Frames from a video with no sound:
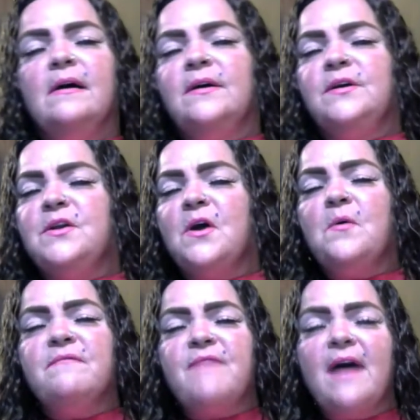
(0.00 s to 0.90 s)
You know,
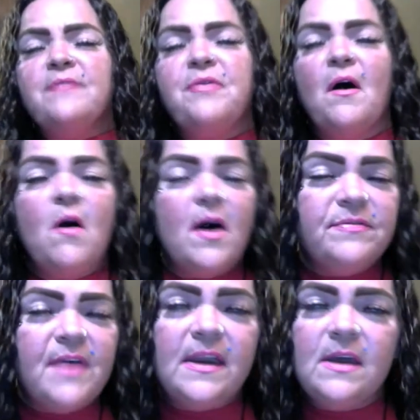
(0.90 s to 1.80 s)
if I
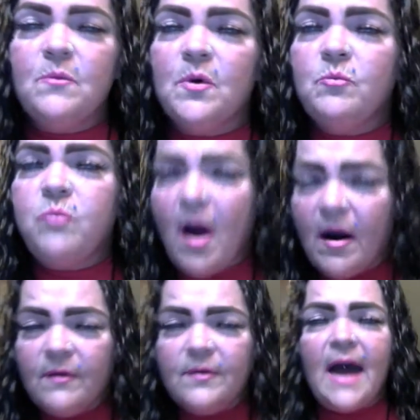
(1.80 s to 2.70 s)
thought that it would
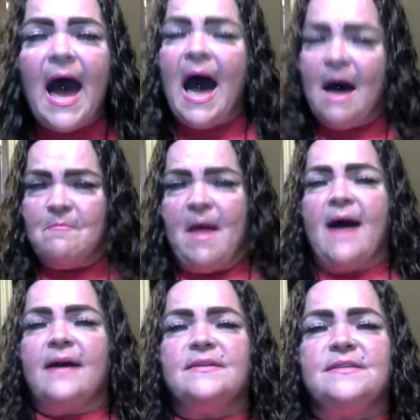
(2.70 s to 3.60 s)
work, I
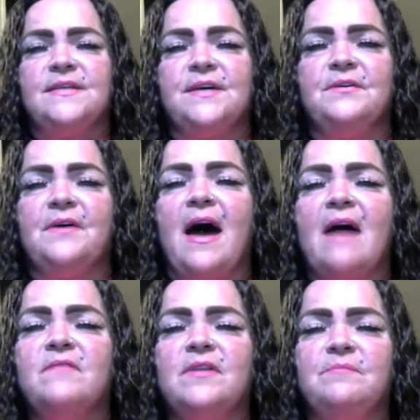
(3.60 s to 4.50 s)
might consider
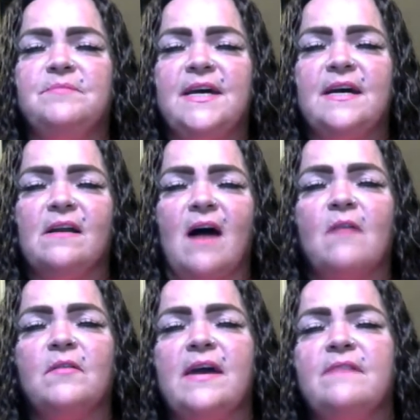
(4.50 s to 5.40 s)
having him
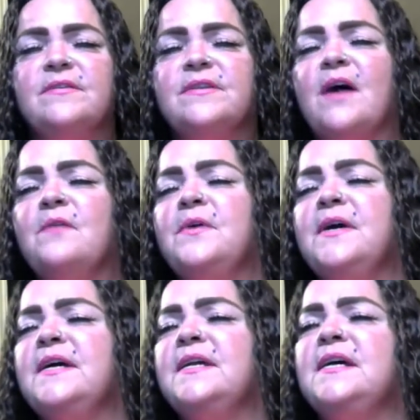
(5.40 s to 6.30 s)
declawed, even though
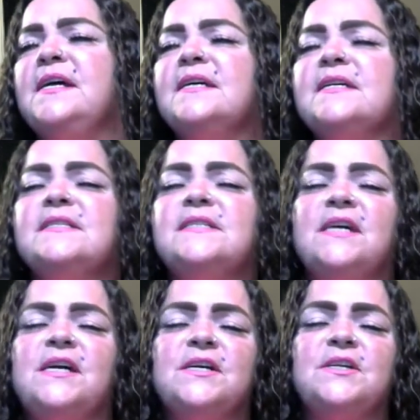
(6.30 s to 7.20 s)
it is
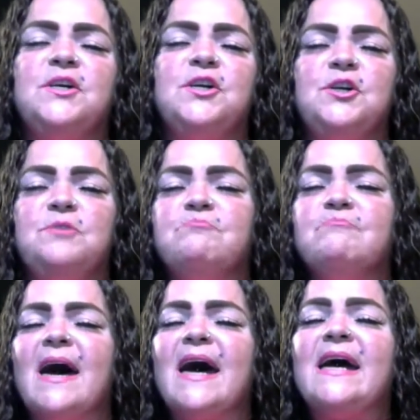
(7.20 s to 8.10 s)

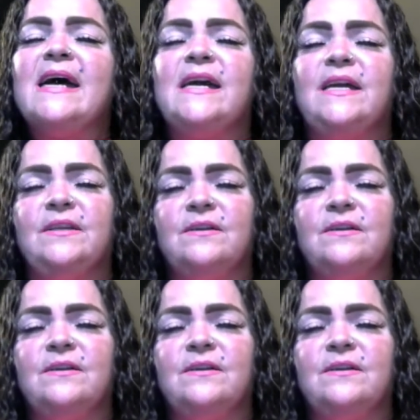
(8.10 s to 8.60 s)
inhumane